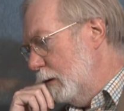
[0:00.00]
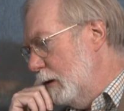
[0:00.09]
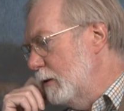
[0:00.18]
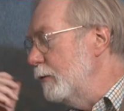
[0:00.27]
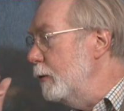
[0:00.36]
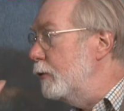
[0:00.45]

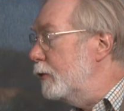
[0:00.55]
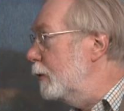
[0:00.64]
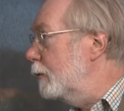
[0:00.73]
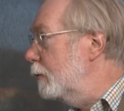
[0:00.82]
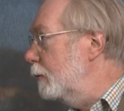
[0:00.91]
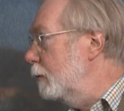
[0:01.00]
Arusha
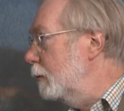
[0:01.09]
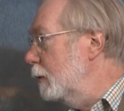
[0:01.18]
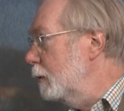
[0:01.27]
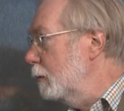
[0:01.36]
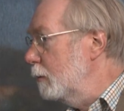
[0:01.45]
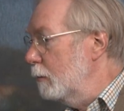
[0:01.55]

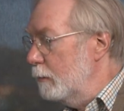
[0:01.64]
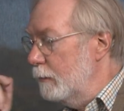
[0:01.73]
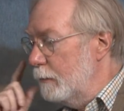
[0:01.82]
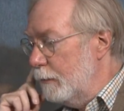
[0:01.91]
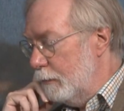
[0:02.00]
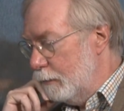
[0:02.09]
to
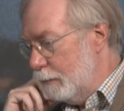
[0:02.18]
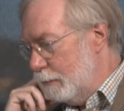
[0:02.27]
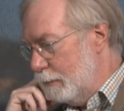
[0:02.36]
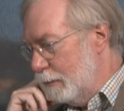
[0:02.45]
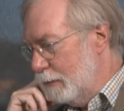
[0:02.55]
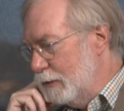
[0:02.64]

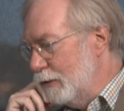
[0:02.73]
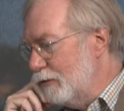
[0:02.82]
the